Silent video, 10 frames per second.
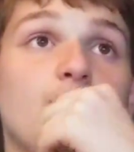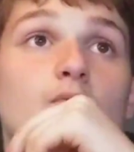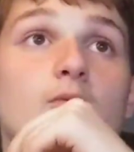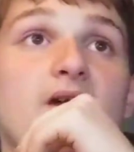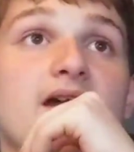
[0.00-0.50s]

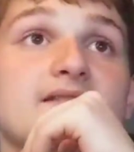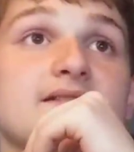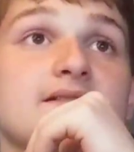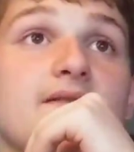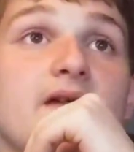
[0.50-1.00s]
Rumor
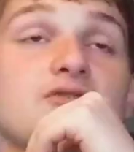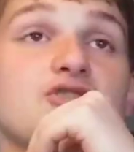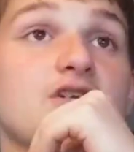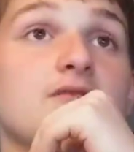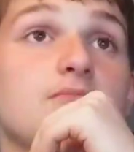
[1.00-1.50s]
has it
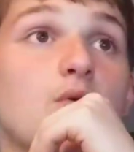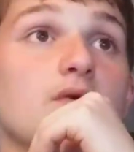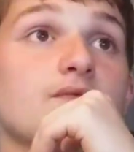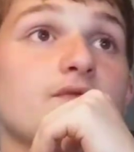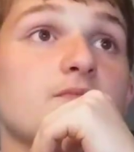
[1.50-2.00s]
that Jinn
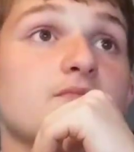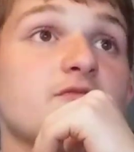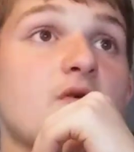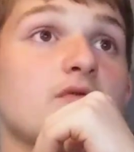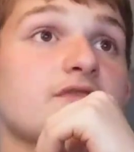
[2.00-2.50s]
born
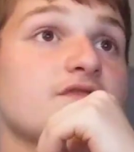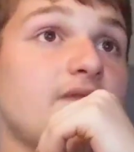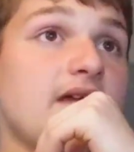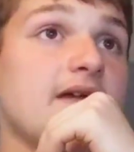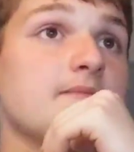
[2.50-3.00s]
from
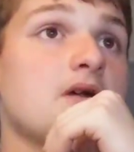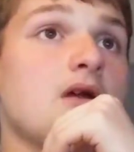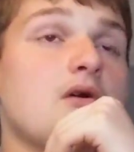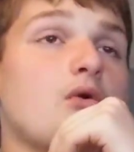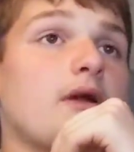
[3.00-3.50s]
smokeless flame
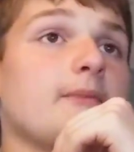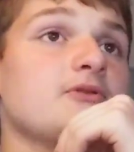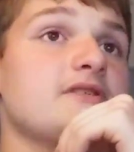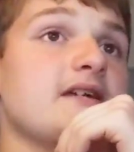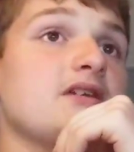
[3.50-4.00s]
are
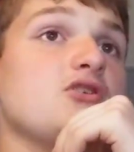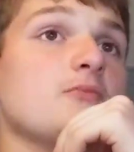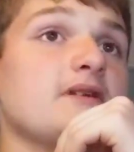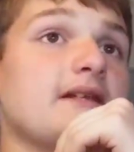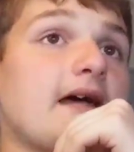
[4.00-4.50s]
able to take
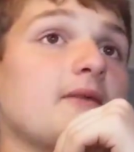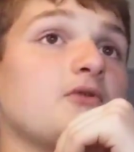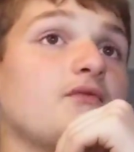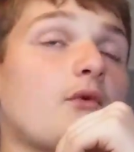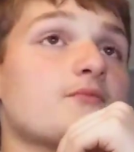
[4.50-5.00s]
human and
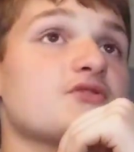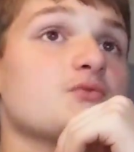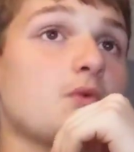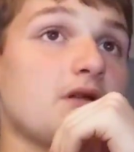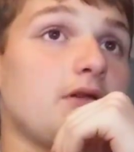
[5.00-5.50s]
animal
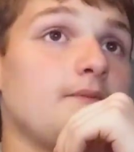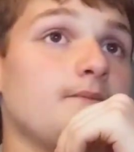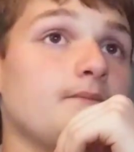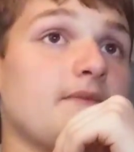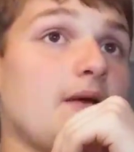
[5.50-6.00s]
forms at
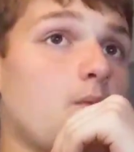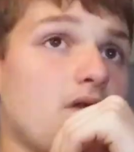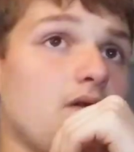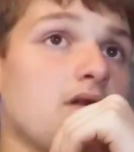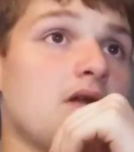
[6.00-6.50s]

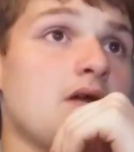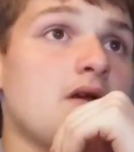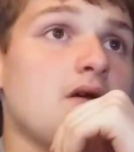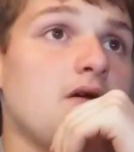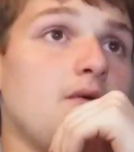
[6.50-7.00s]
will.
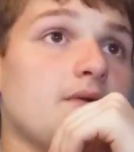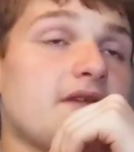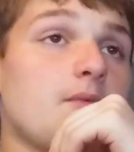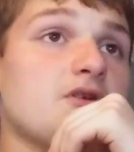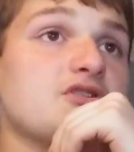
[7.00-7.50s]

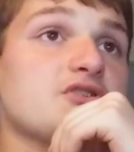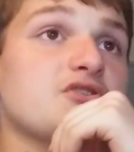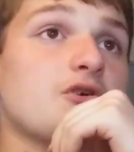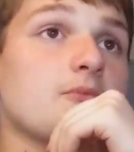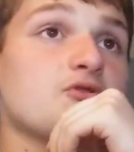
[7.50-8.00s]
When they wish
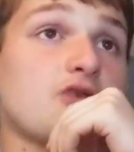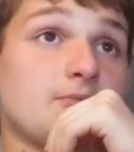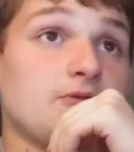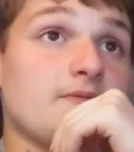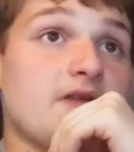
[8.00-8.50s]
to stir up
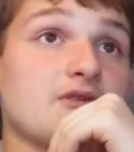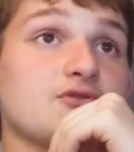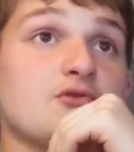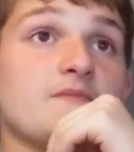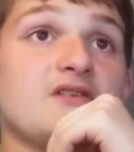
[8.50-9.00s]
trouble,
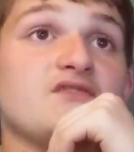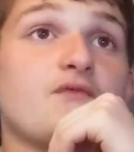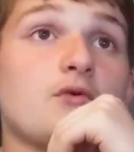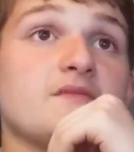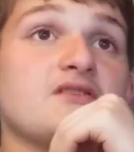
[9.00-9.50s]
they assume
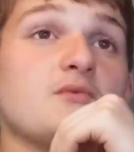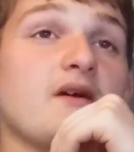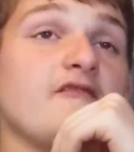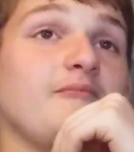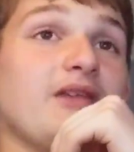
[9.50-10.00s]
these forms as
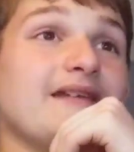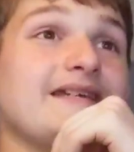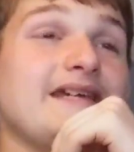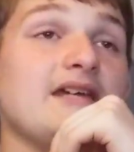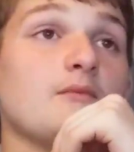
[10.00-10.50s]
a way of
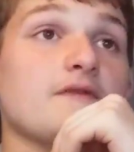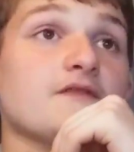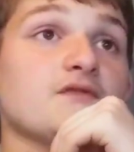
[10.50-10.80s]
blending in with the